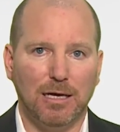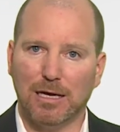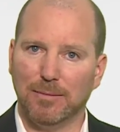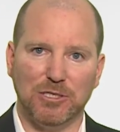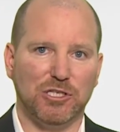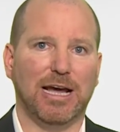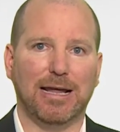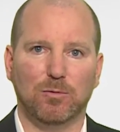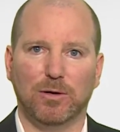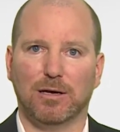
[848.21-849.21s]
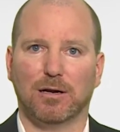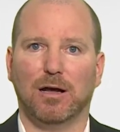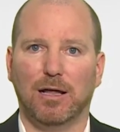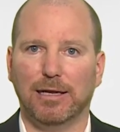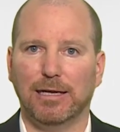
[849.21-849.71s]
Come and chat with our
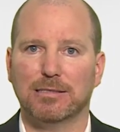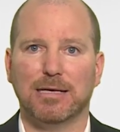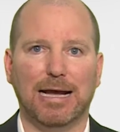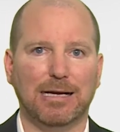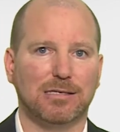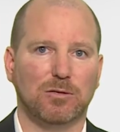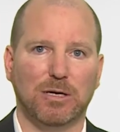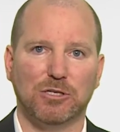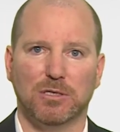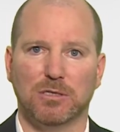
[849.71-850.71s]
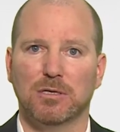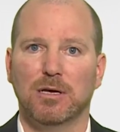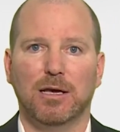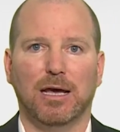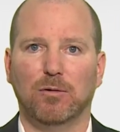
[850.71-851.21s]
colleagues, ask questions,
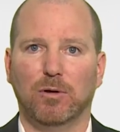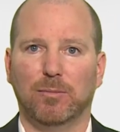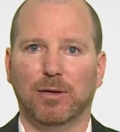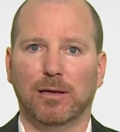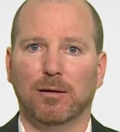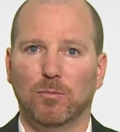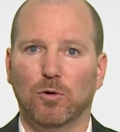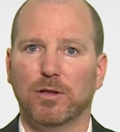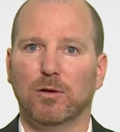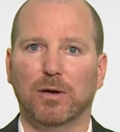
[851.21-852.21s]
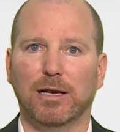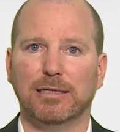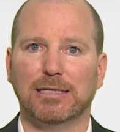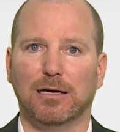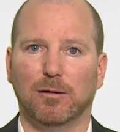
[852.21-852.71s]
and we'd be more than willing
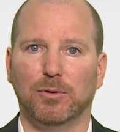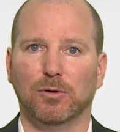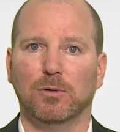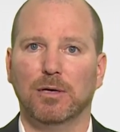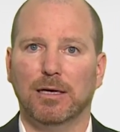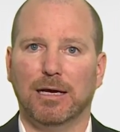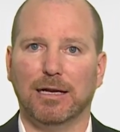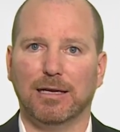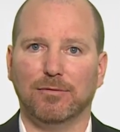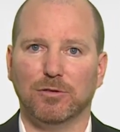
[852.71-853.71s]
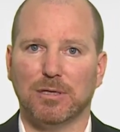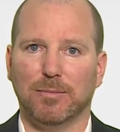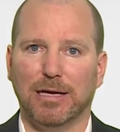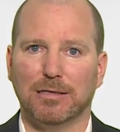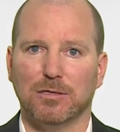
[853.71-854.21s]
to help you and give you some
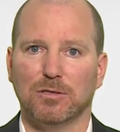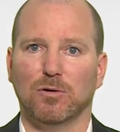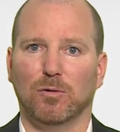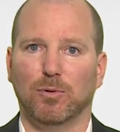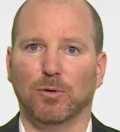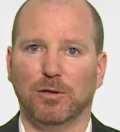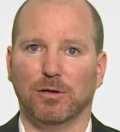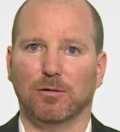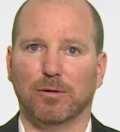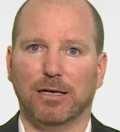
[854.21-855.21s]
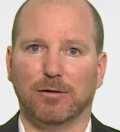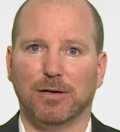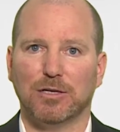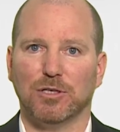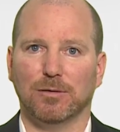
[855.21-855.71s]
answers or point you in the right
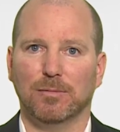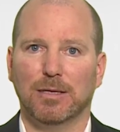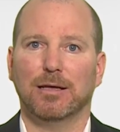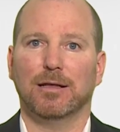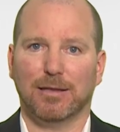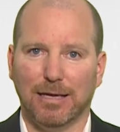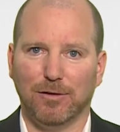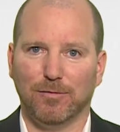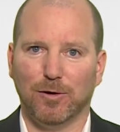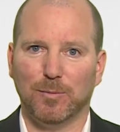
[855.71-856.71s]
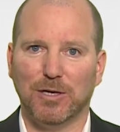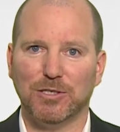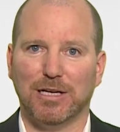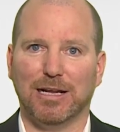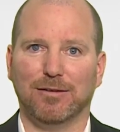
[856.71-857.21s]
direction. Thank you very
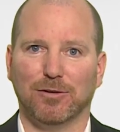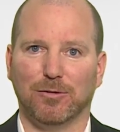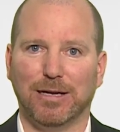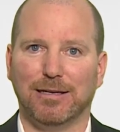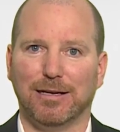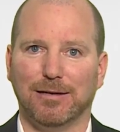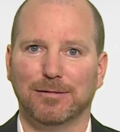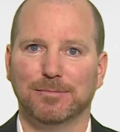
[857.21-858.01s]
much and have a great day.